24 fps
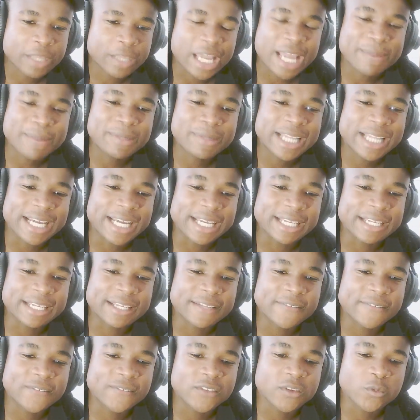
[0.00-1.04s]
I mean, like,
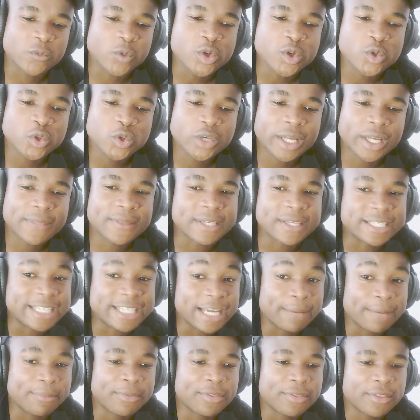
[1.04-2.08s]
when you look at the
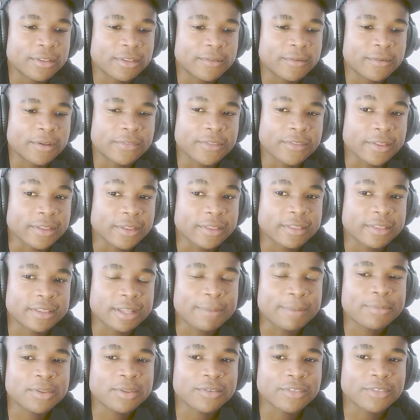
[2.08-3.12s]
depth and the
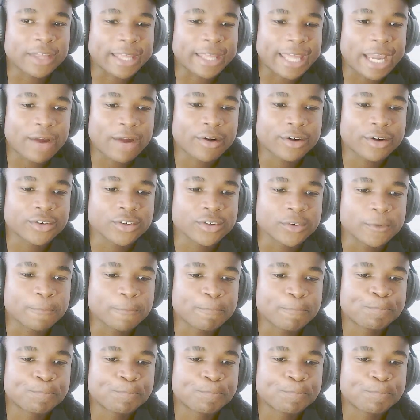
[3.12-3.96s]
depth of the character